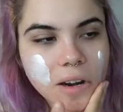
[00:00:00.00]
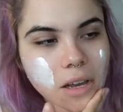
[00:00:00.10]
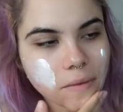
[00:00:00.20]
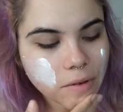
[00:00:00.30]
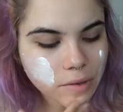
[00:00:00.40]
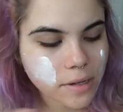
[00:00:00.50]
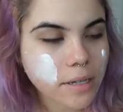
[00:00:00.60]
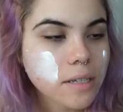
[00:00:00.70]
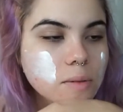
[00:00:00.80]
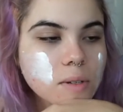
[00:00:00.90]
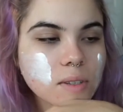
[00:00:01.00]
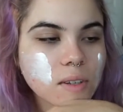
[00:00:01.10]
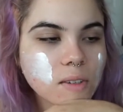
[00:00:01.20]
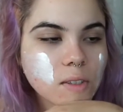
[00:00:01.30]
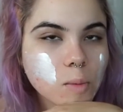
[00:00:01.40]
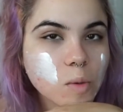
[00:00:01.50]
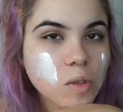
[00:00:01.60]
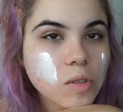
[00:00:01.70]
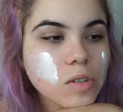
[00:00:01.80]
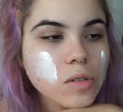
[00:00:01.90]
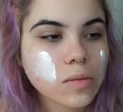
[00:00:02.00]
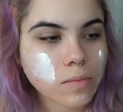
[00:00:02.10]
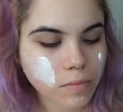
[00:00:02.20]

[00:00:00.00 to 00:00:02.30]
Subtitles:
know if it really does what it says it's supposed to do.